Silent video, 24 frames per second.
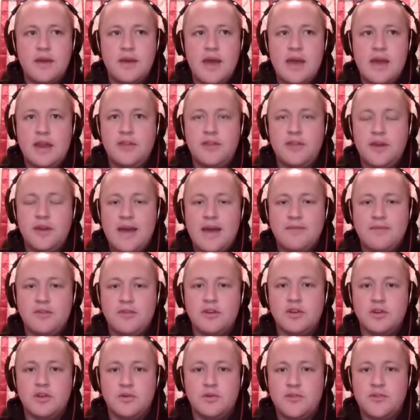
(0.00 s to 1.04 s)
anything having
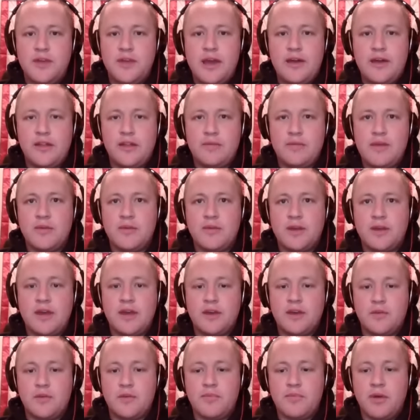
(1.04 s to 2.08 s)
to do with the Alabama
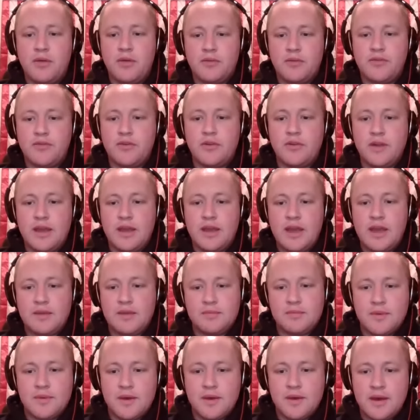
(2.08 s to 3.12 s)
kick or punt return
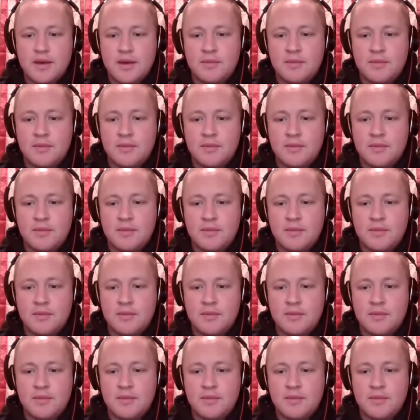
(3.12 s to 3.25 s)
game.